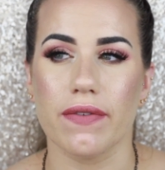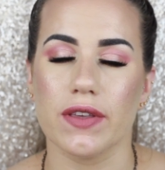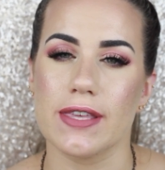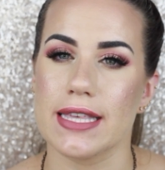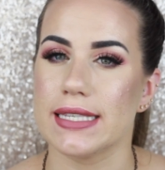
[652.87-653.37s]
I
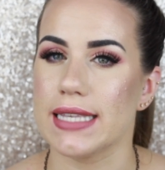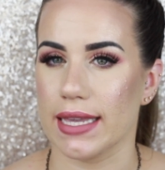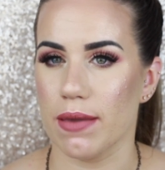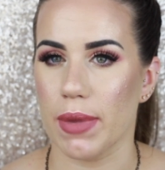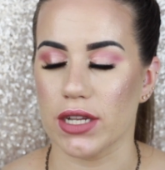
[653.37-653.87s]
feel like the
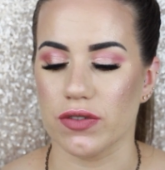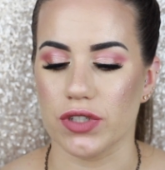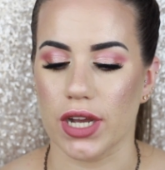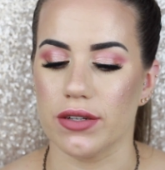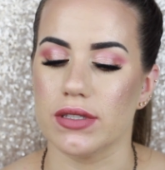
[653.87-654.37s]
second batch of
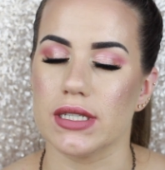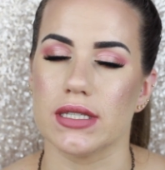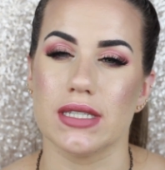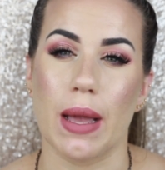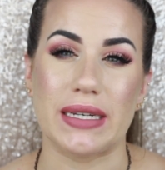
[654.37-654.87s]
shadows
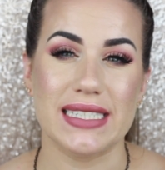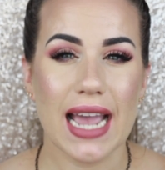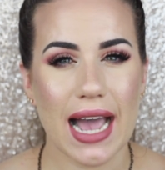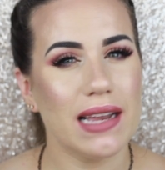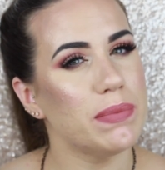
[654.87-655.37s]
is a
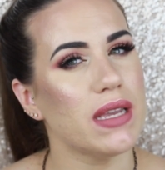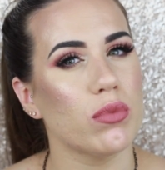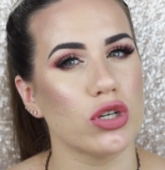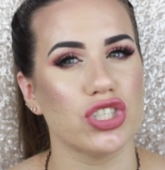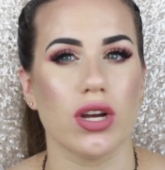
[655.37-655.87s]
tad bit
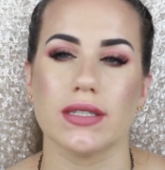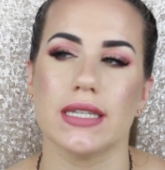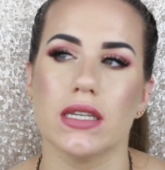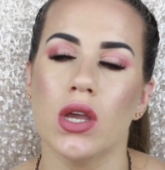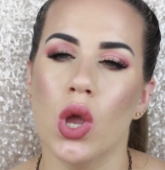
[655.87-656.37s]
more
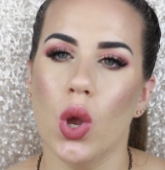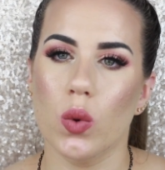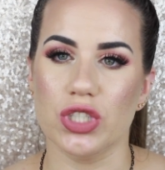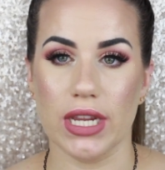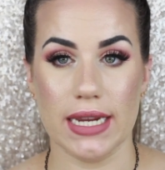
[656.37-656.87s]
chalky,
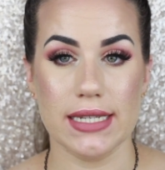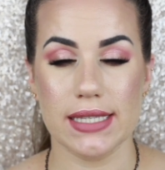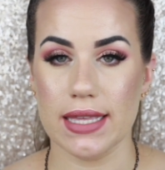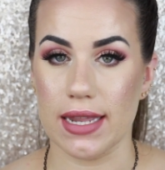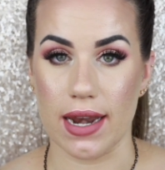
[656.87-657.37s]
which I hate to
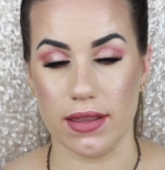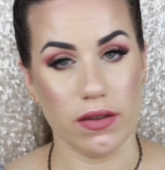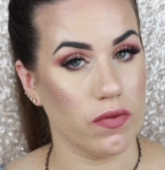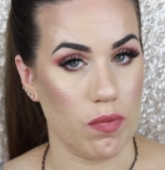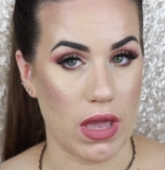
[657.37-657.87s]
say that
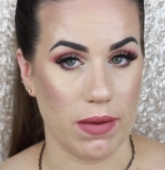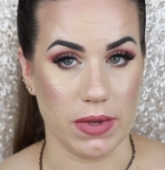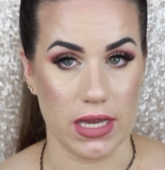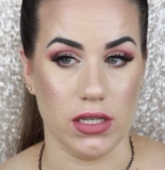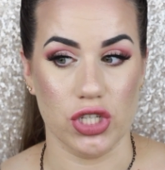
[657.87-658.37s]
anything from
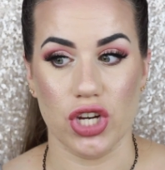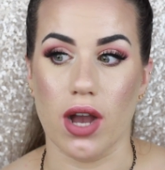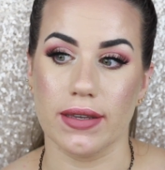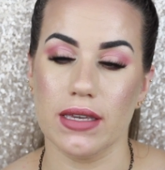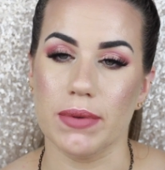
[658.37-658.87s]
MakeupGeek is
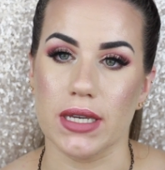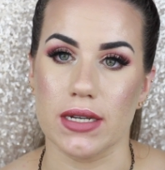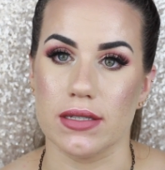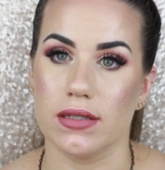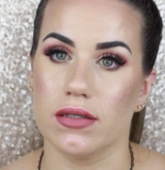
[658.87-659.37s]
chalky,
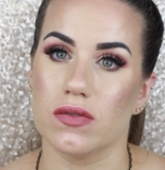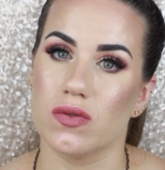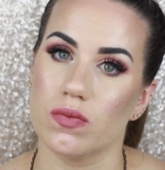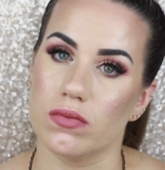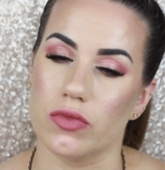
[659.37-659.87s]
because
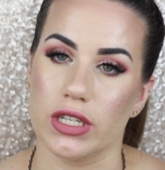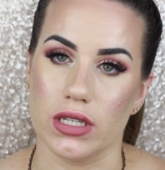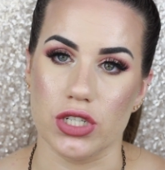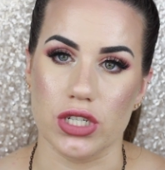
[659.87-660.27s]
it's really